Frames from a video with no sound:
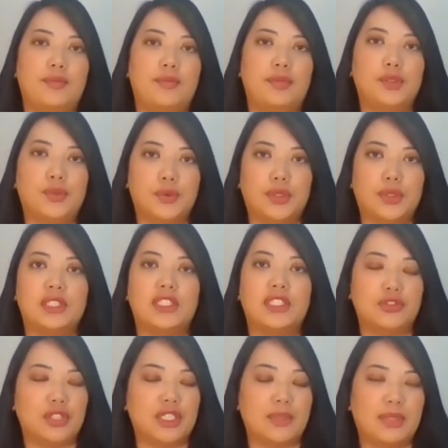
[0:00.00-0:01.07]
cures and
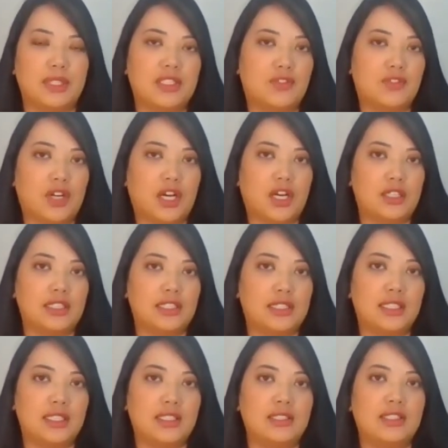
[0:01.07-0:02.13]
treatments for heart
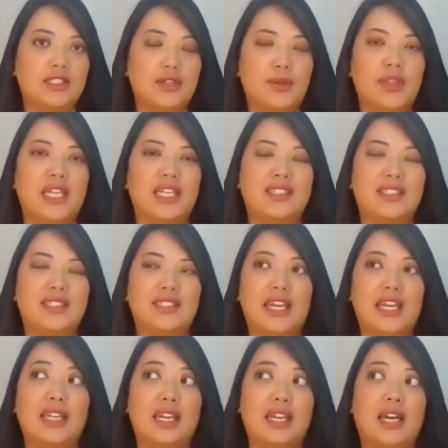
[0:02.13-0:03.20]
disease. So things like